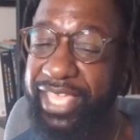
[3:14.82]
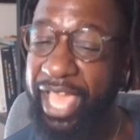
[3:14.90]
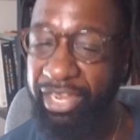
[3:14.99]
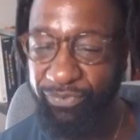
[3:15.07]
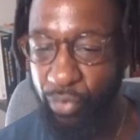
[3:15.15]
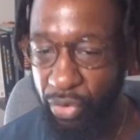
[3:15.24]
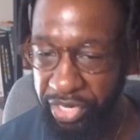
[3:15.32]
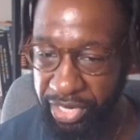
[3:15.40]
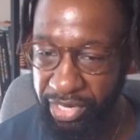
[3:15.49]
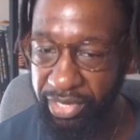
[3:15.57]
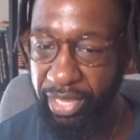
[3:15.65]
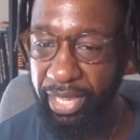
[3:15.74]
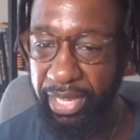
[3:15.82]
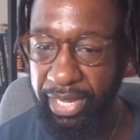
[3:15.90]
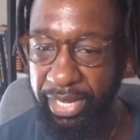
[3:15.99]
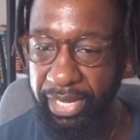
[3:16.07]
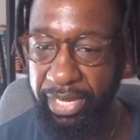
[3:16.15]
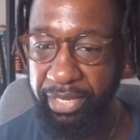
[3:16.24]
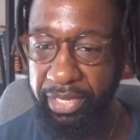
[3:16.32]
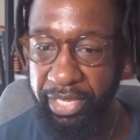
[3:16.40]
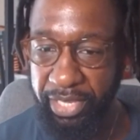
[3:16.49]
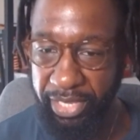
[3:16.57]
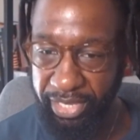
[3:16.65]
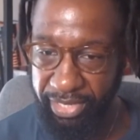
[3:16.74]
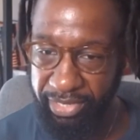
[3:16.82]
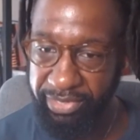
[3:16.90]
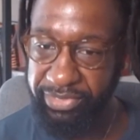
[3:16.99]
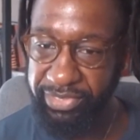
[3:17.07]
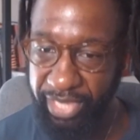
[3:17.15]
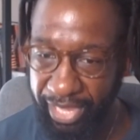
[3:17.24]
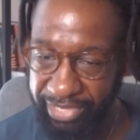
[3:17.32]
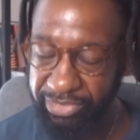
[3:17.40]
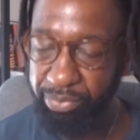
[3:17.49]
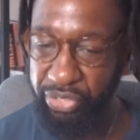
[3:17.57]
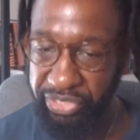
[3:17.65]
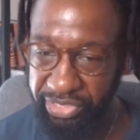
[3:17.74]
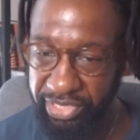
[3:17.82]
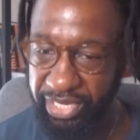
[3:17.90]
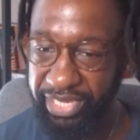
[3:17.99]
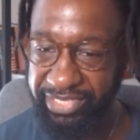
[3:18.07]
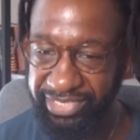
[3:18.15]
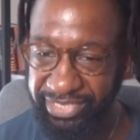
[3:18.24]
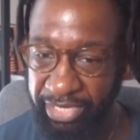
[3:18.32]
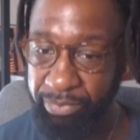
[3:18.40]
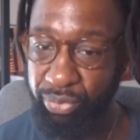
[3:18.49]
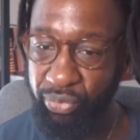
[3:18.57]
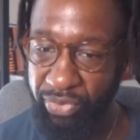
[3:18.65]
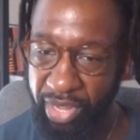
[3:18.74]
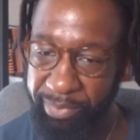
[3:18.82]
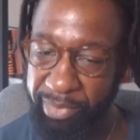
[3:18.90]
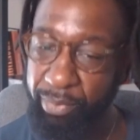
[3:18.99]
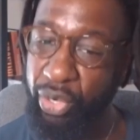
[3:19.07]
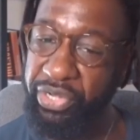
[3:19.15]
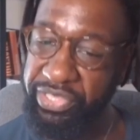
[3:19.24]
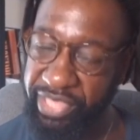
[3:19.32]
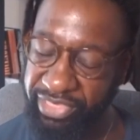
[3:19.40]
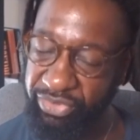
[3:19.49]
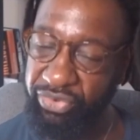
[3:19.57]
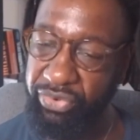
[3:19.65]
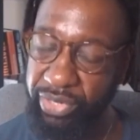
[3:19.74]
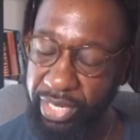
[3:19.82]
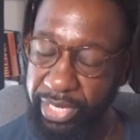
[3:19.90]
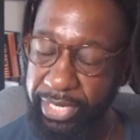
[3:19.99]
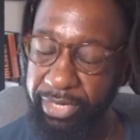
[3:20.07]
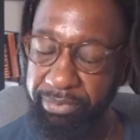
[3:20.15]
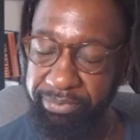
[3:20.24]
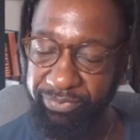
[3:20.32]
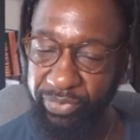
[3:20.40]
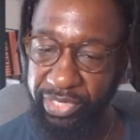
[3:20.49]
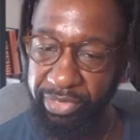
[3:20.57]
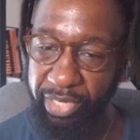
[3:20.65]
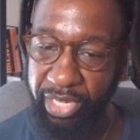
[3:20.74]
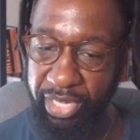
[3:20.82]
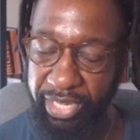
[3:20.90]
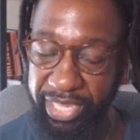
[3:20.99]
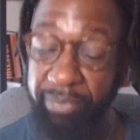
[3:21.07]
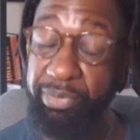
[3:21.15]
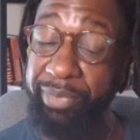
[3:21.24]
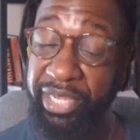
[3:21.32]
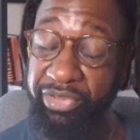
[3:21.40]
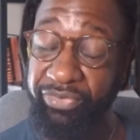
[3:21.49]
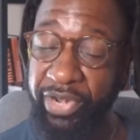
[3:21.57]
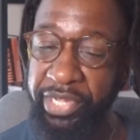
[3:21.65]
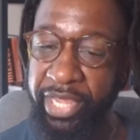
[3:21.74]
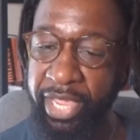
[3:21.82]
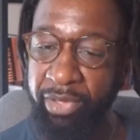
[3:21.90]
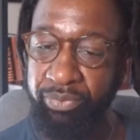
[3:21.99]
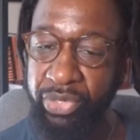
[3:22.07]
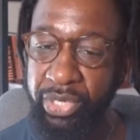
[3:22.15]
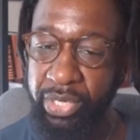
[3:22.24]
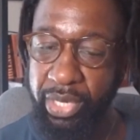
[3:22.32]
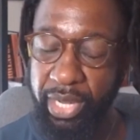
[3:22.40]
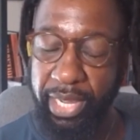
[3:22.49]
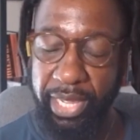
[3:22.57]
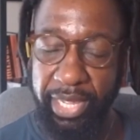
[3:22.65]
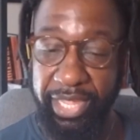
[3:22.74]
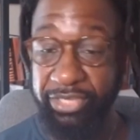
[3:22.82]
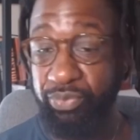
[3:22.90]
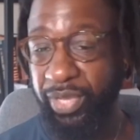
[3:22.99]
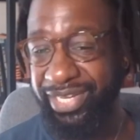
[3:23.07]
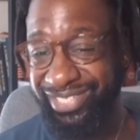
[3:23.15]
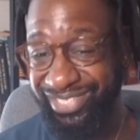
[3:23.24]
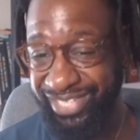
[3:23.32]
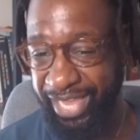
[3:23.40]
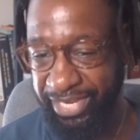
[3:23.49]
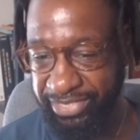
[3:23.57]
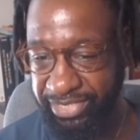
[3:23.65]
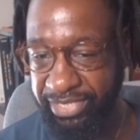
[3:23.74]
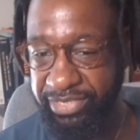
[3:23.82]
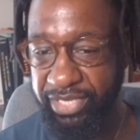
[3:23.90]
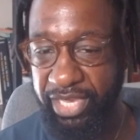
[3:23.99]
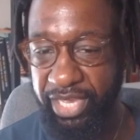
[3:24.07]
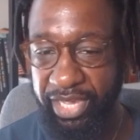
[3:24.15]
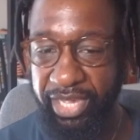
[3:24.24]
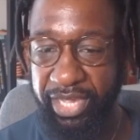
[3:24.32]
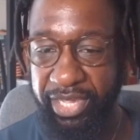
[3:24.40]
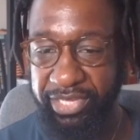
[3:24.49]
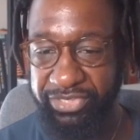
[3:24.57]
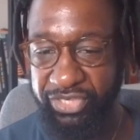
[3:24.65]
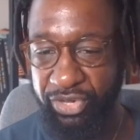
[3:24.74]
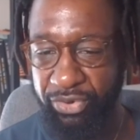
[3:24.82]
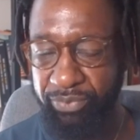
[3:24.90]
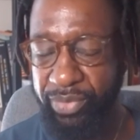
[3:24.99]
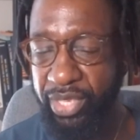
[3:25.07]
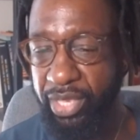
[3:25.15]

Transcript: California uh, is has a pretty uh, solid program and market that they're um, really uh, implementing right now, uh, as well as Texas. so